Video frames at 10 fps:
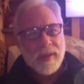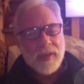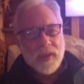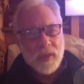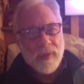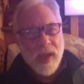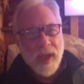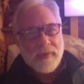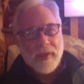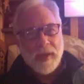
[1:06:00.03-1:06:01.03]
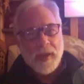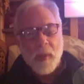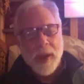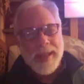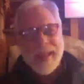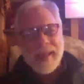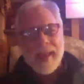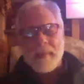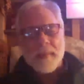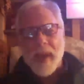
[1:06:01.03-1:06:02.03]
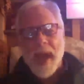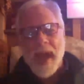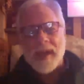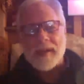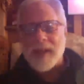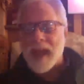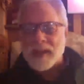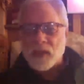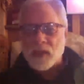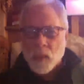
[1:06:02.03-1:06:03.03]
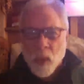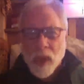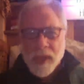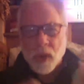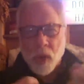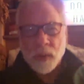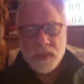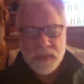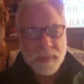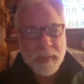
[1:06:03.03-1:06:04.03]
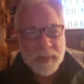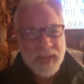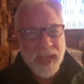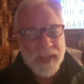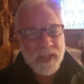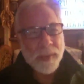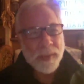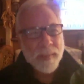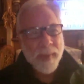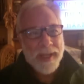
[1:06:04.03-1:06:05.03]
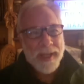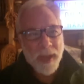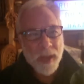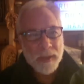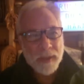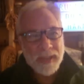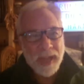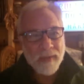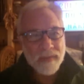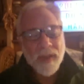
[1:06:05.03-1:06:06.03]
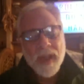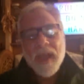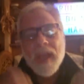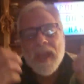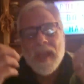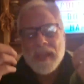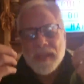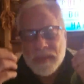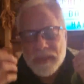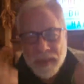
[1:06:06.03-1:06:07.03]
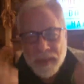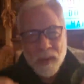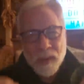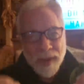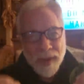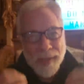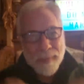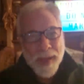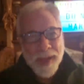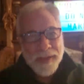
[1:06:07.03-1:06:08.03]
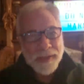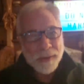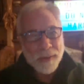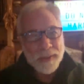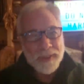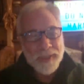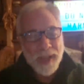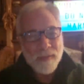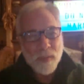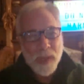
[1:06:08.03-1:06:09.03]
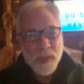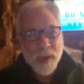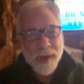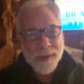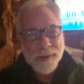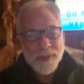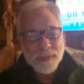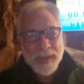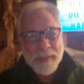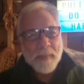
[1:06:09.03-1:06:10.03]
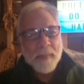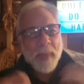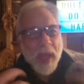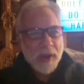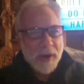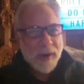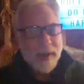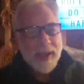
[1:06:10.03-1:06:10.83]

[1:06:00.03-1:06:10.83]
surviving. You want to get back not to what your old people say, I just want to get back to my old self. You don't want to get back to your old self. What you want to do is be better